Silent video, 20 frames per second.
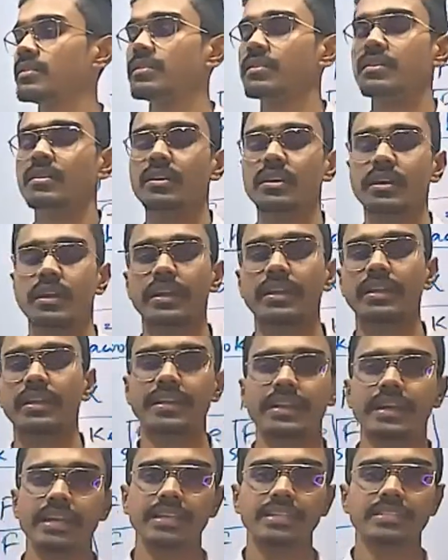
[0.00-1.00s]
it
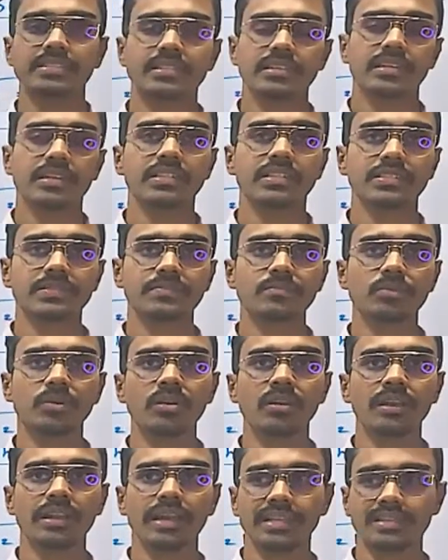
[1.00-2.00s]
retains a small
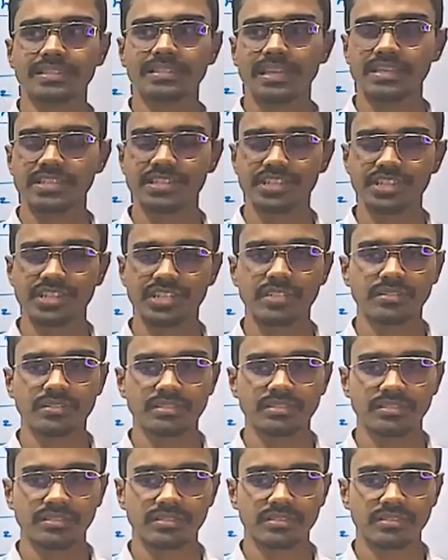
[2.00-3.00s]
extension
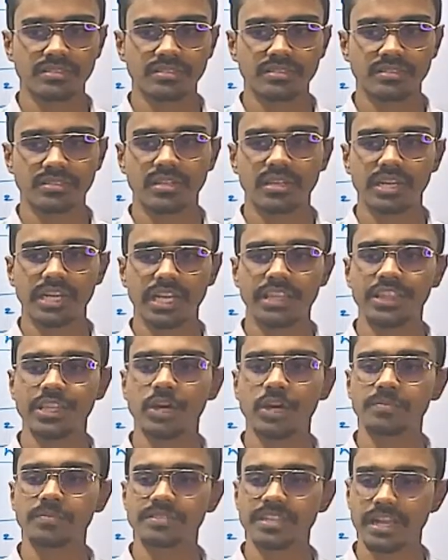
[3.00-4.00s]
in the
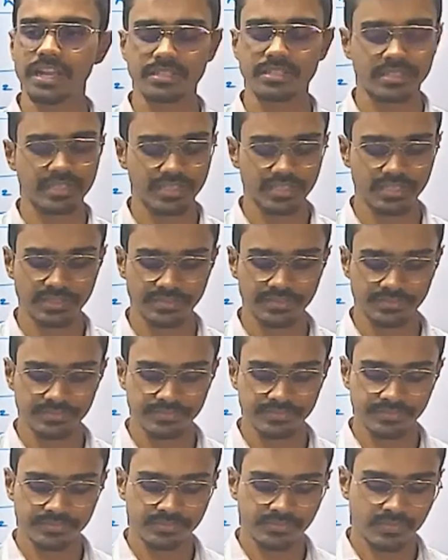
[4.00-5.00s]
object.
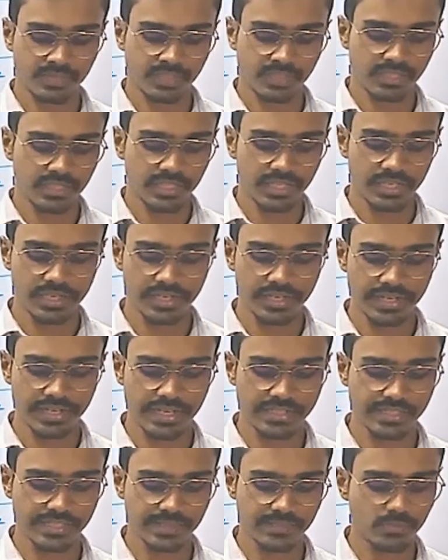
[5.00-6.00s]
It retains a
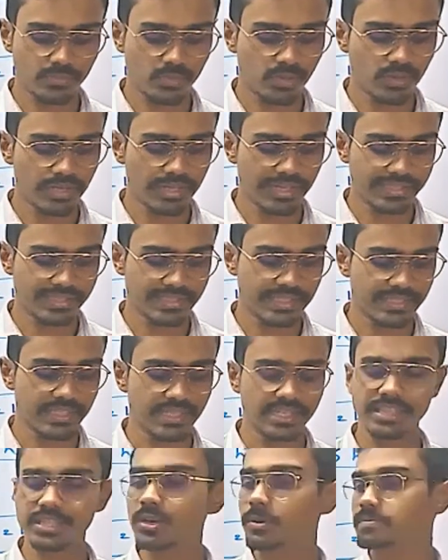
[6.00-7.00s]
small extension in the
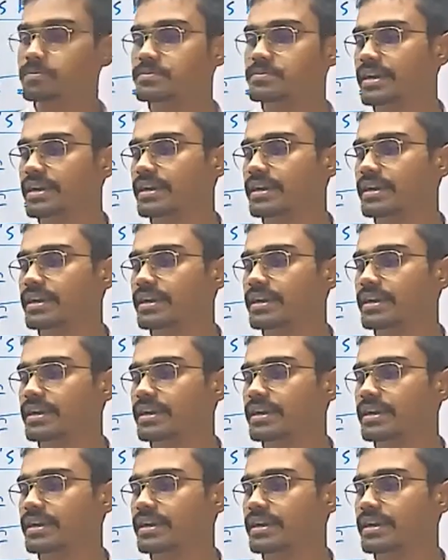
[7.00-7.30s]
object.